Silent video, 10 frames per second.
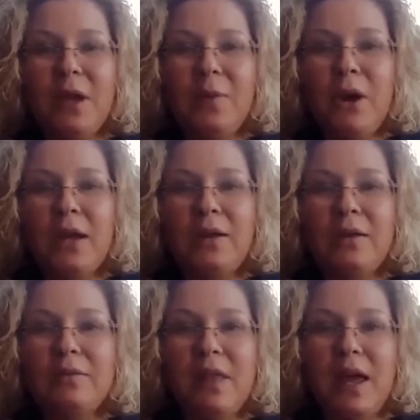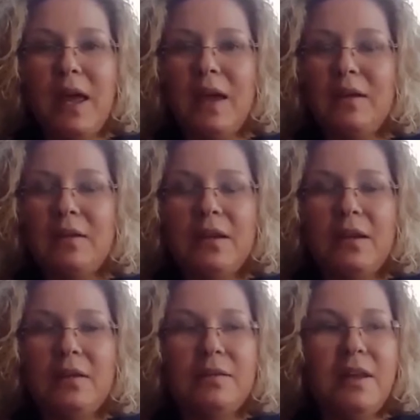in my practice that
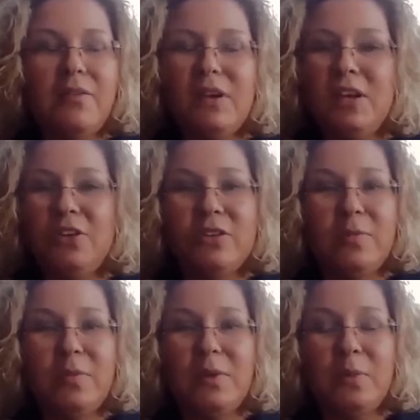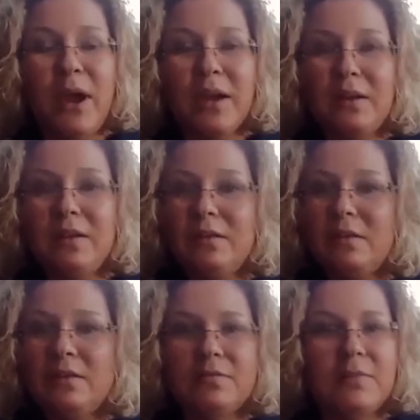in 17 years I've been in
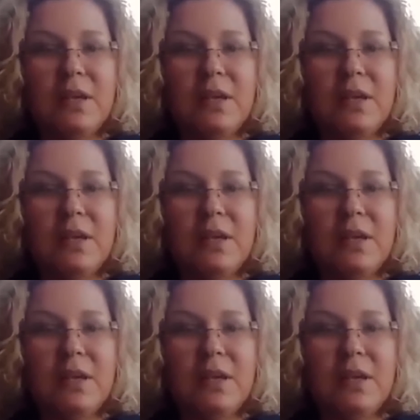practice,